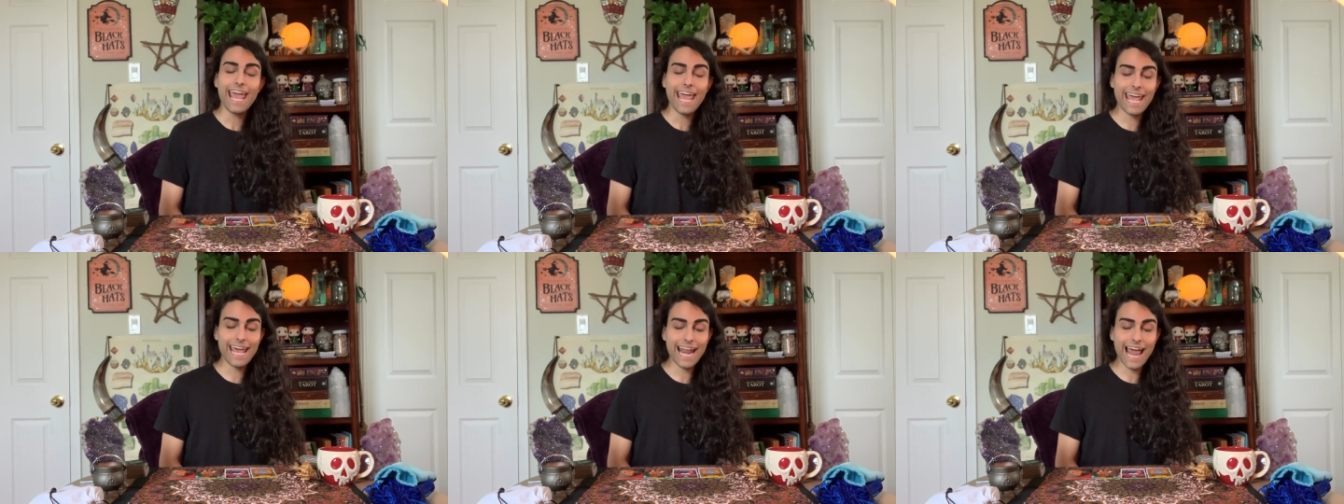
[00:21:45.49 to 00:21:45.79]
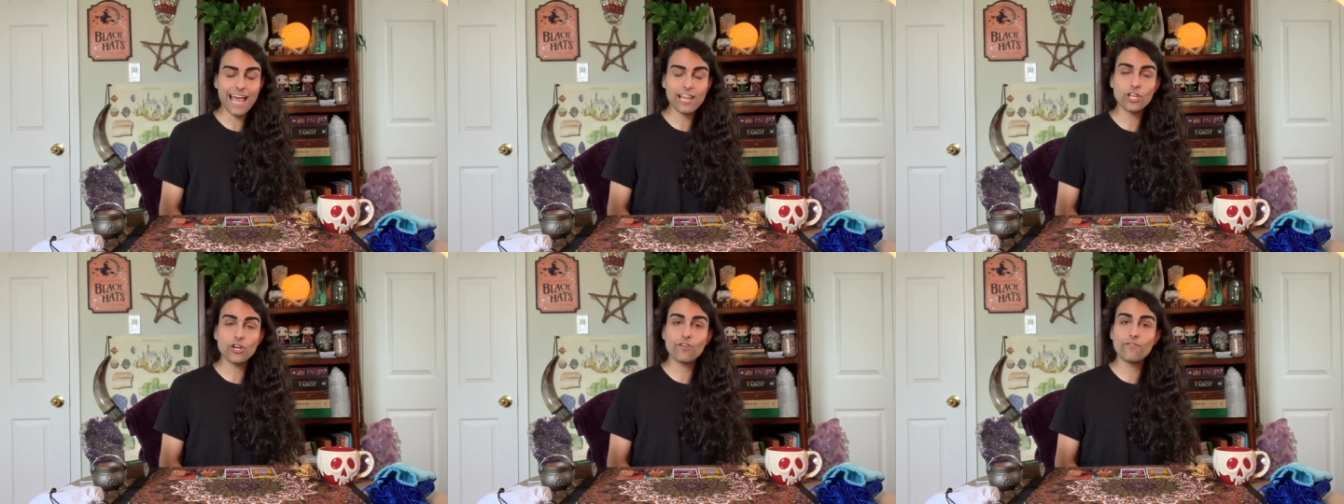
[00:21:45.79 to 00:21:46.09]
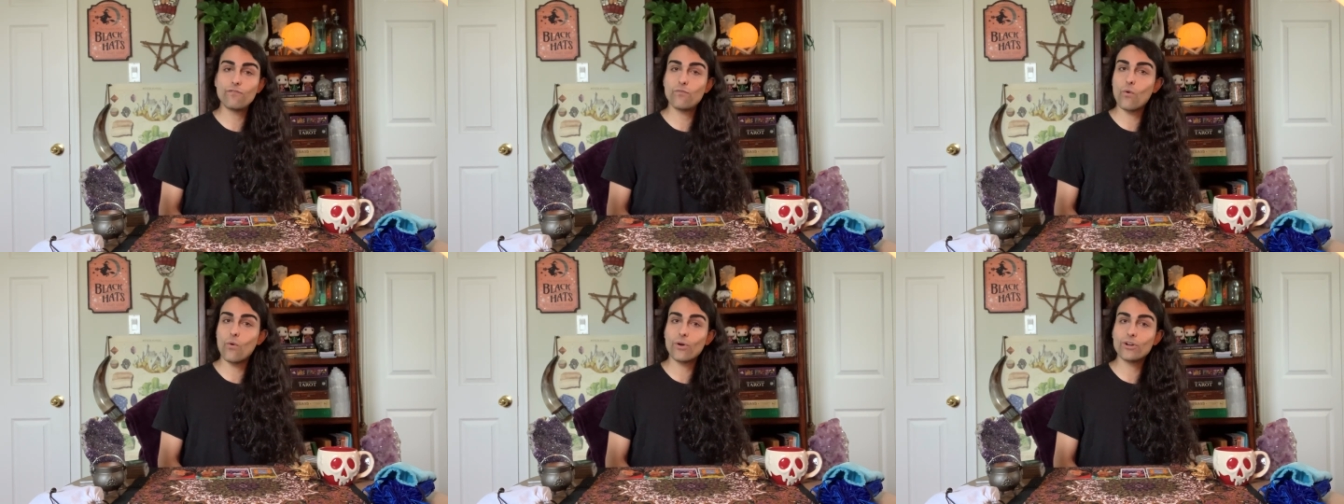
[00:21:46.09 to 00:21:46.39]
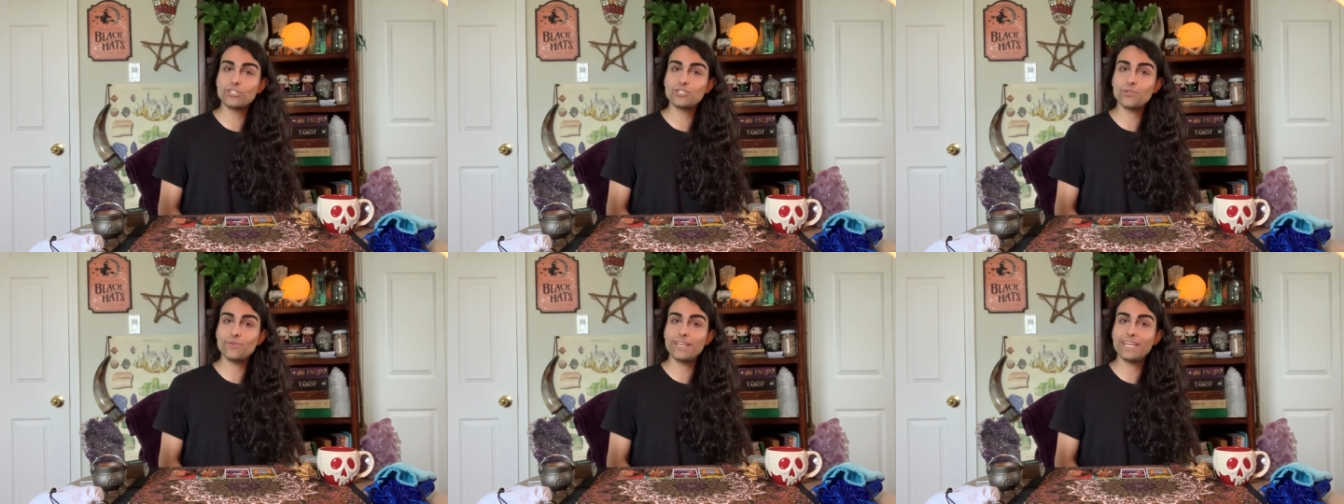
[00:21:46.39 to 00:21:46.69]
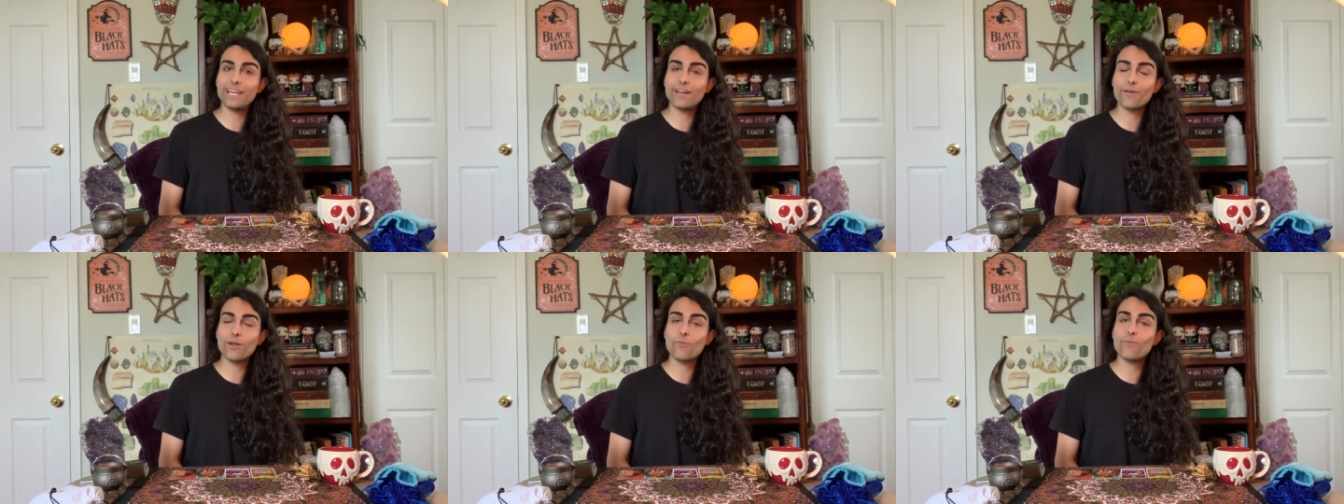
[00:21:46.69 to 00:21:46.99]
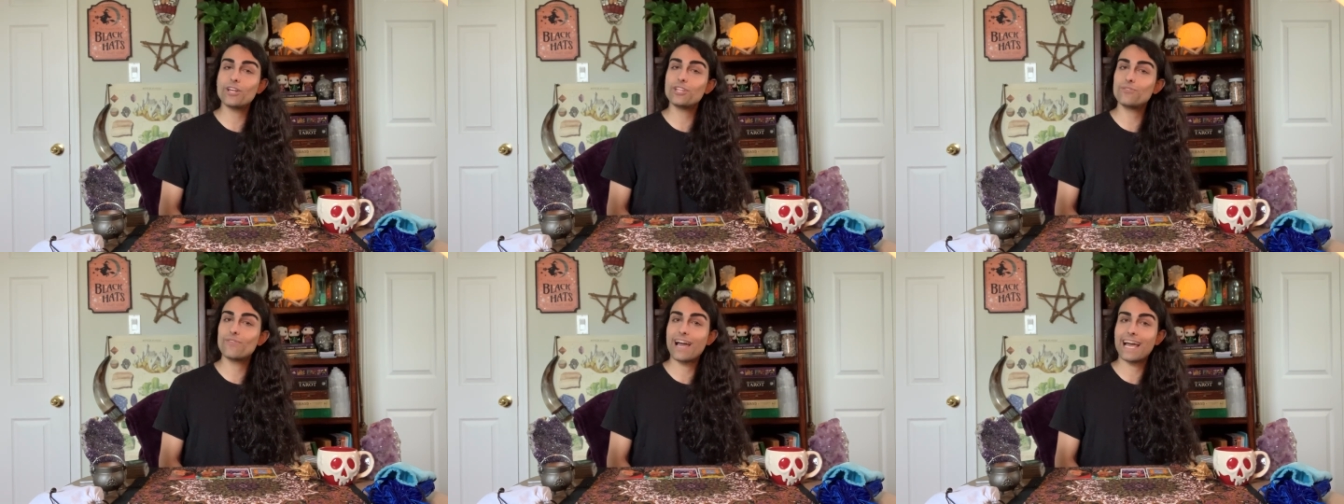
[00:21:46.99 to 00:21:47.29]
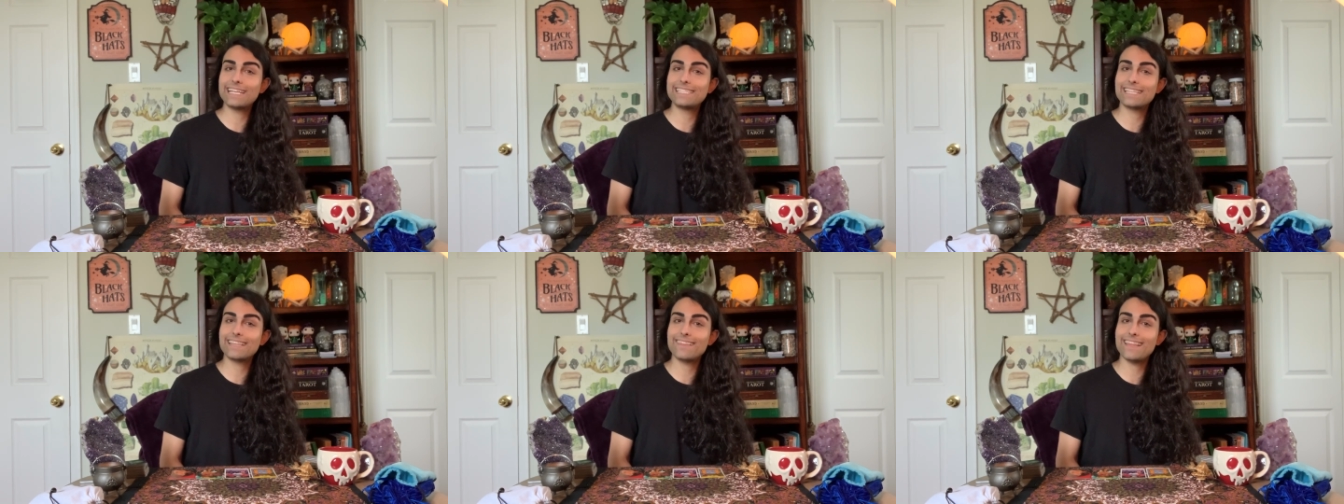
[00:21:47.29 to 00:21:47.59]
and I look forward to hearing what you
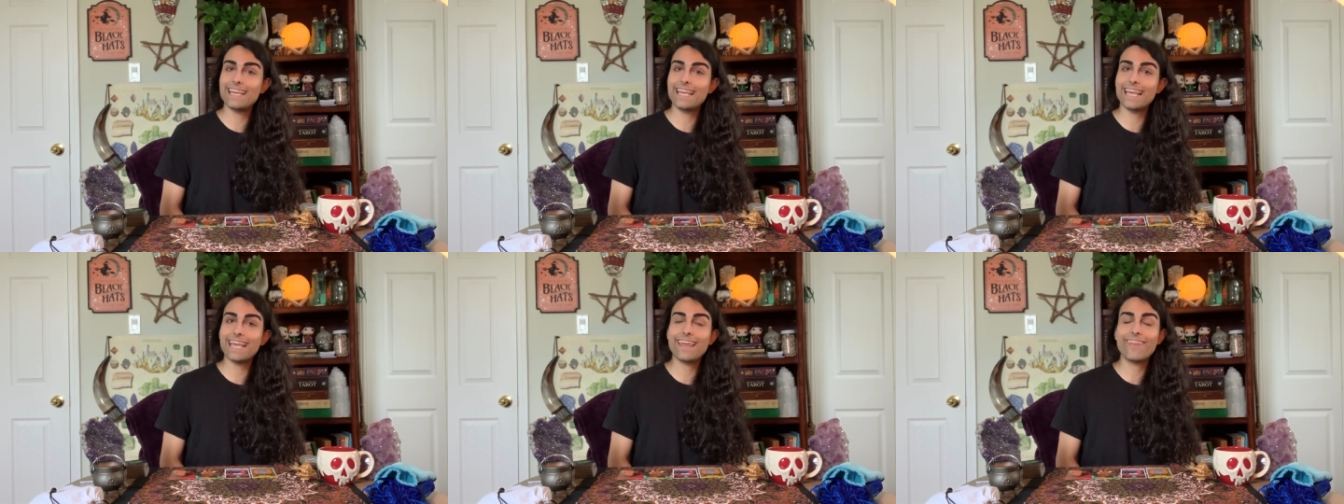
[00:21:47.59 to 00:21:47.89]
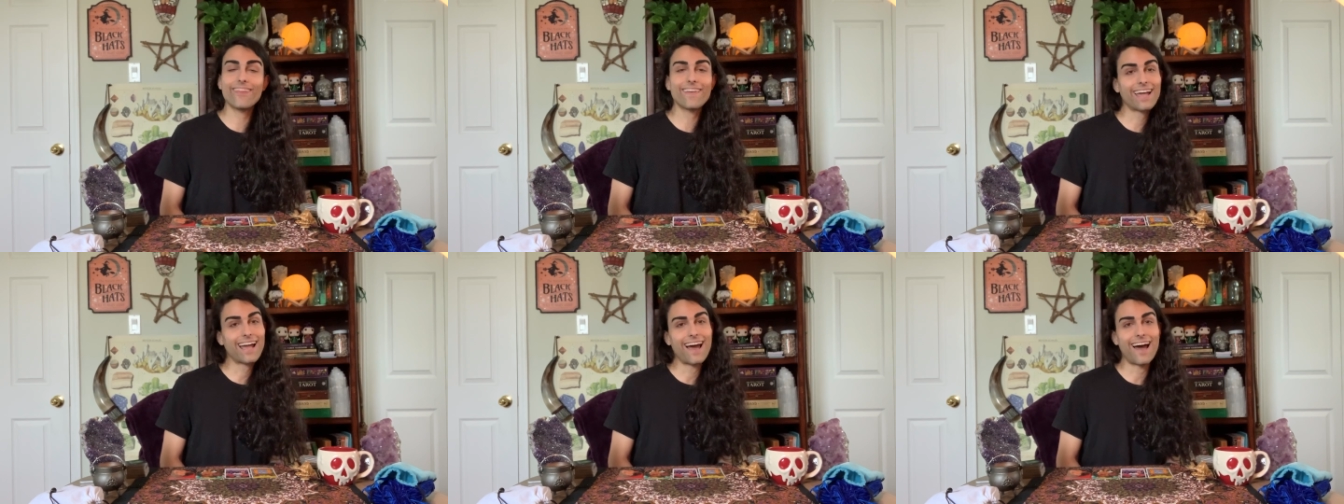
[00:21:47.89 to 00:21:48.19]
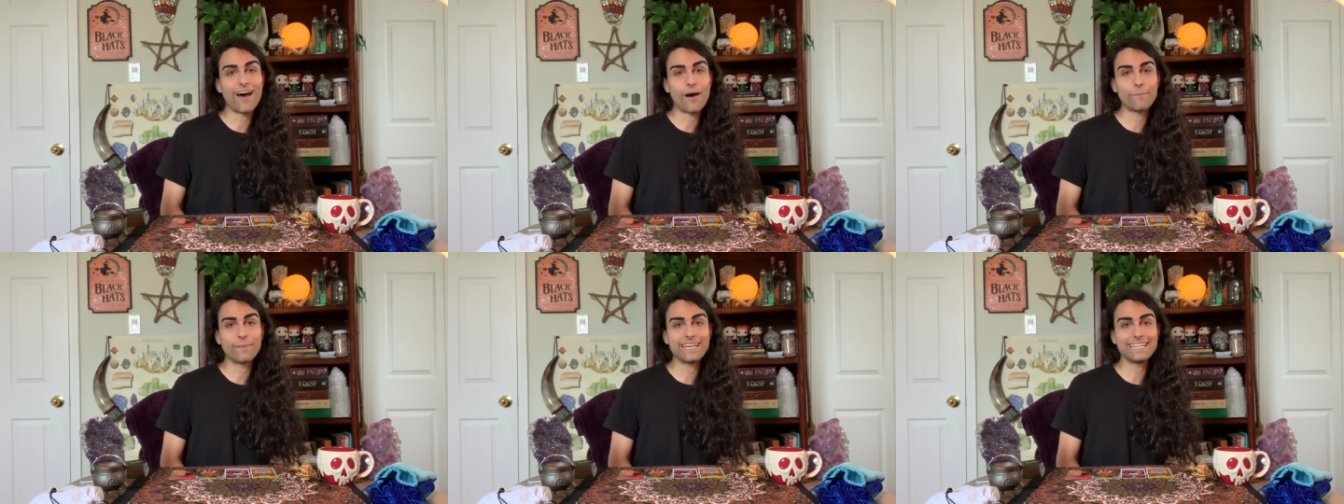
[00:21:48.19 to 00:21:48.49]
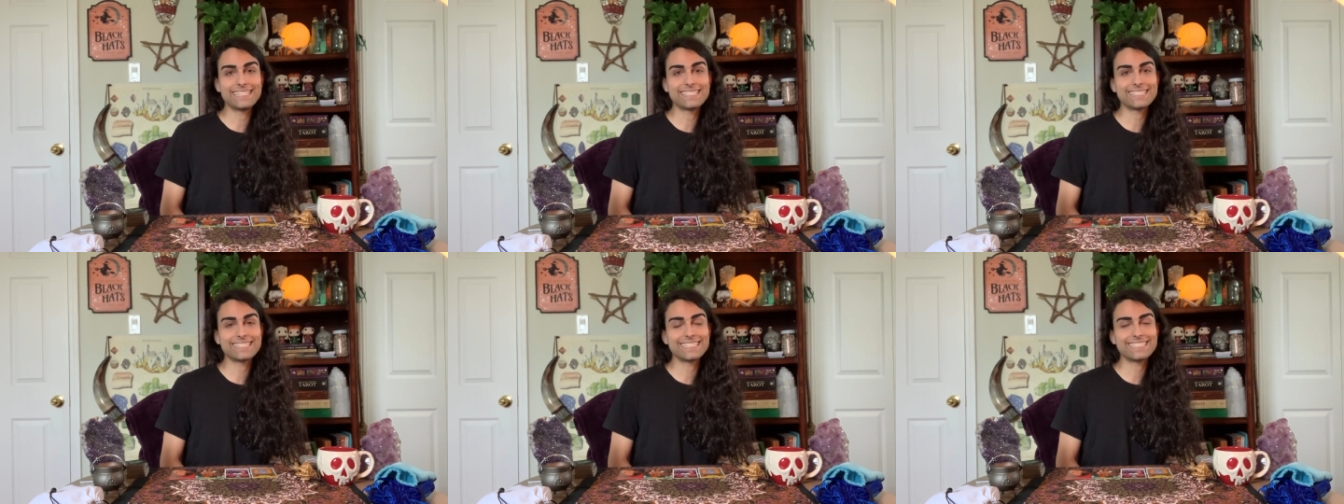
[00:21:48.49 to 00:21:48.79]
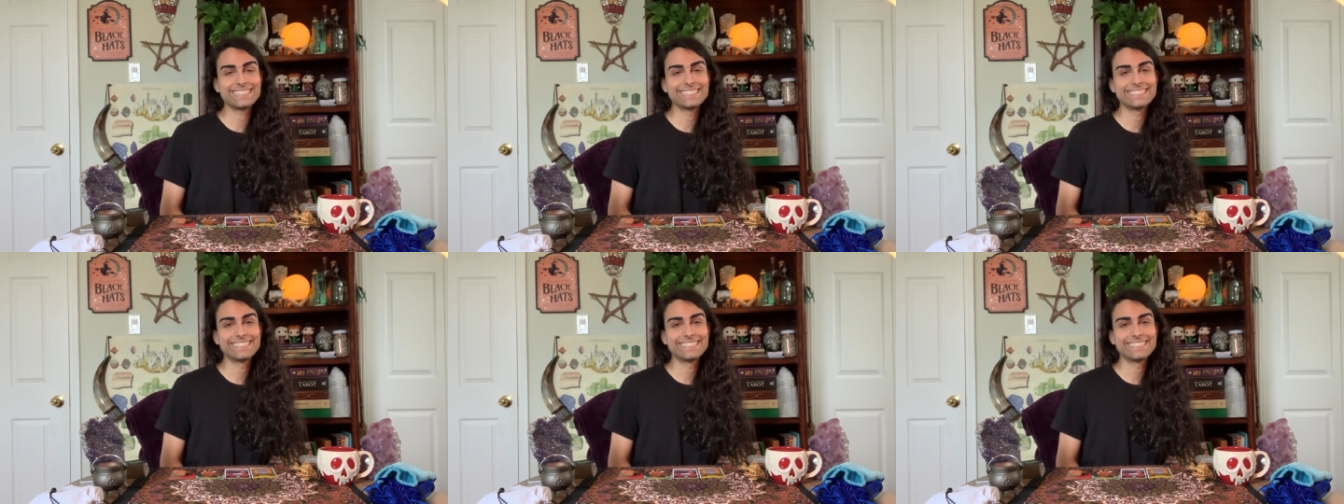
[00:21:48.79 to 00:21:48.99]
guys think in the comments.